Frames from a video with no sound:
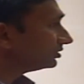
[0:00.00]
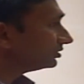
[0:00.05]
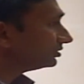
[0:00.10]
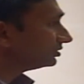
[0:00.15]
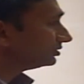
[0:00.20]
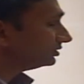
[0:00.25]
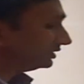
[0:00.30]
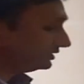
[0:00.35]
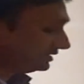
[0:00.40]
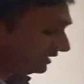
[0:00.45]

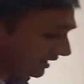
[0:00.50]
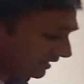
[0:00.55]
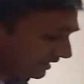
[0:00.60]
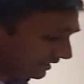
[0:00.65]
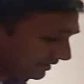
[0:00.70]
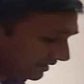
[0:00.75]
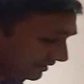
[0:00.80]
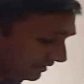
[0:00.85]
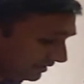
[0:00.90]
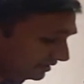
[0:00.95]
the JRD
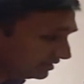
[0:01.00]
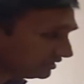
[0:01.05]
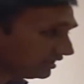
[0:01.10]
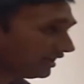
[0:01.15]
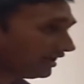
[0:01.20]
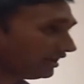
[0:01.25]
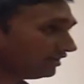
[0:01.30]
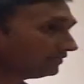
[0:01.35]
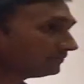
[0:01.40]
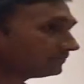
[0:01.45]
Tata
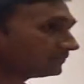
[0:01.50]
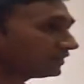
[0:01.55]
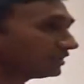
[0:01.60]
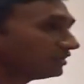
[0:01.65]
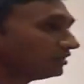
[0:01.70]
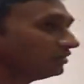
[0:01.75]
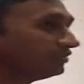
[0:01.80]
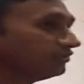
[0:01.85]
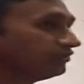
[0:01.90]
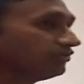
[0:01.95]
Chair
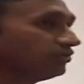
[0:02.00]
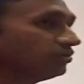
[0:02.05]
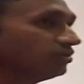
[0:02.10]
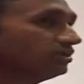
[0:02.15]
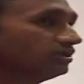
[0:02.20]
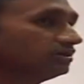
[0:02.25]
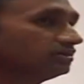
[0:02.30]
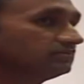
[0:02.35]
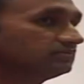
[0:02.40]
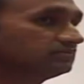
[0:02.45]
for
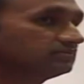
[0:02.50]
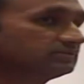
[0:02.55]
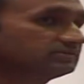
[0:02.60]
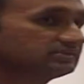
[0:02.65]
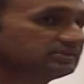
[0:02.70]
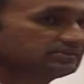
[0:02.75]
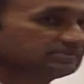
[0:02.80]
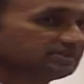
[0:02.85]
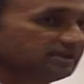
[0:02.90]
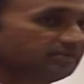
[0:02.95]

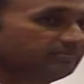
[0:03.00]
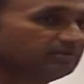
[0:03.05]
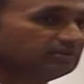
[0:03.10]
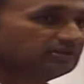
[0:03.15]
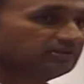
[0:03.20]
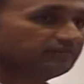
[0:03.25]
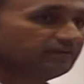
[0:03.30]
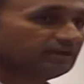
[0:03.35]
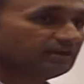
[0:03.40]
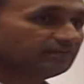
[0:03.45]
Sustainable
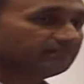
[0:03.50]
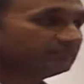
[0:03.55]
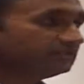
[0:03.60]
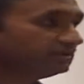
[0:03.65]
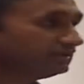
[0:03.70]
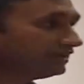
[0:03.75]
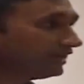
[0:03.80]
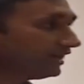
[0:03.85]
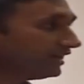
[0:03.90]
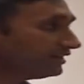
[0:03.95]
Development
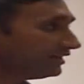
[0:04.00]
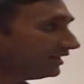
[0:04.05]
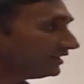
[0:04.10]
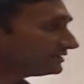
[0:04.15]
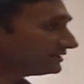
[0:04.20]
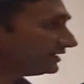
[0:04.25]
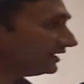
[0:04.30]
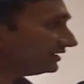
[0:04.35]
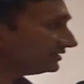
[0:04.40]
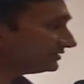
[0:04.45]
at
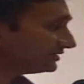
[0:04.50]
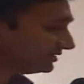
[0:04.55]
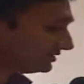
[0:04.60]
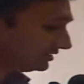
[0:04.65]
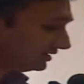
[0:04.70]
XISS in